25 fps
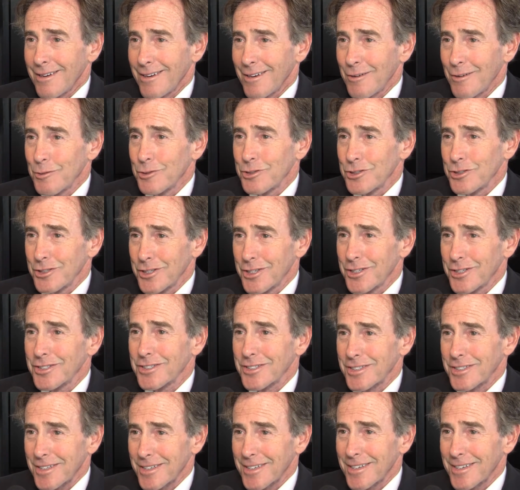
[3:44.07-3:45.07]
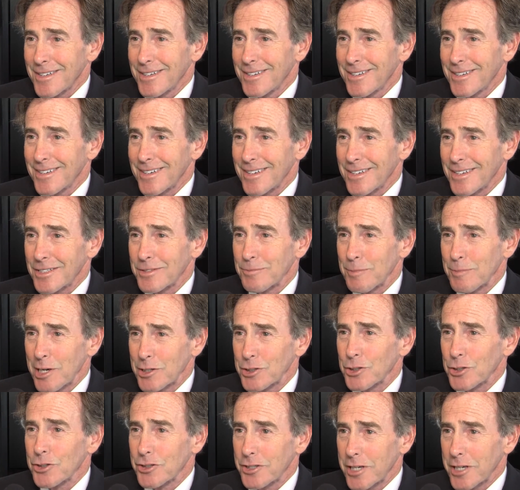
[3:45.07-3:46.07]
it was just a
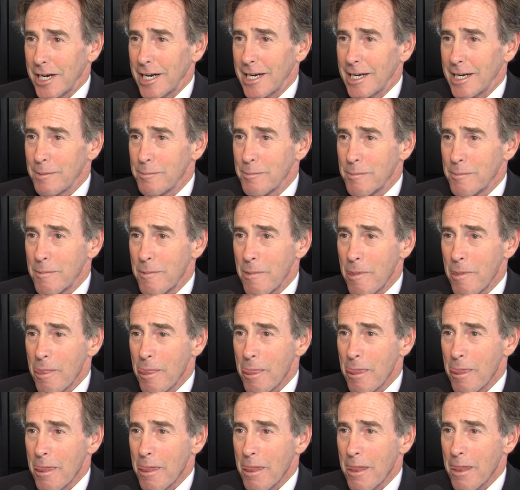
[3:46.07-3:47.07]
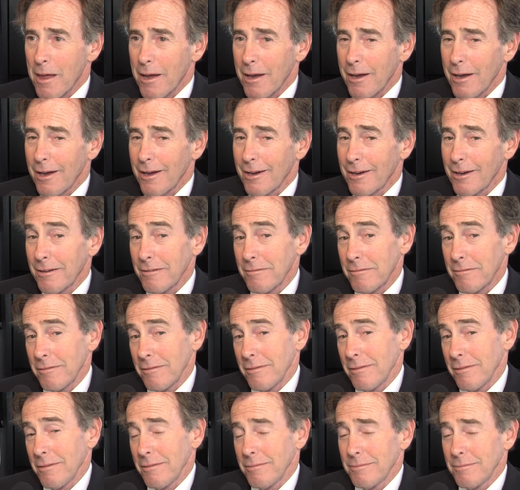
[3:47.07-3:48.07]
special time,
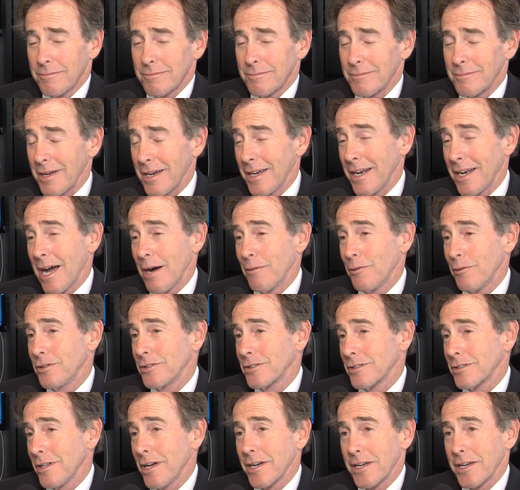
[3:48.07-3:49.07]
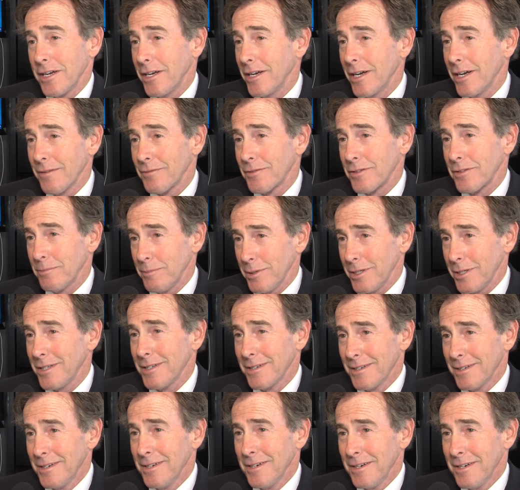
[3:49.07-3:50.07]
and I was lucky enough to
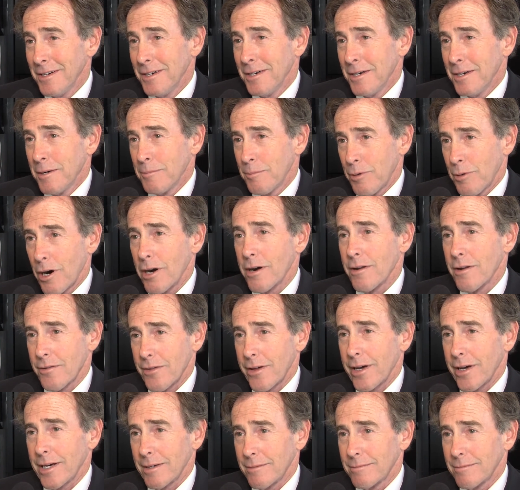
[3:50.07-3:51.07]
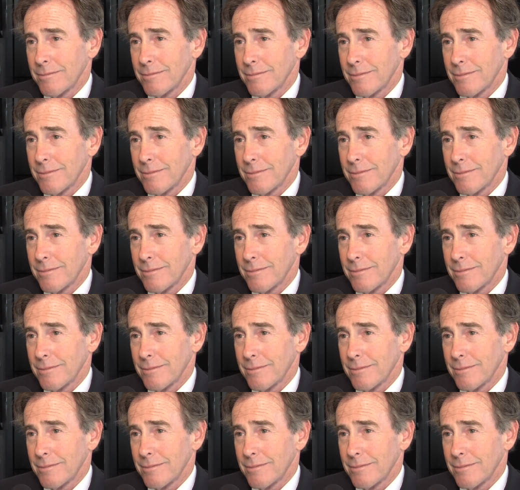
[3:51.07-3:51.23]
be part of that.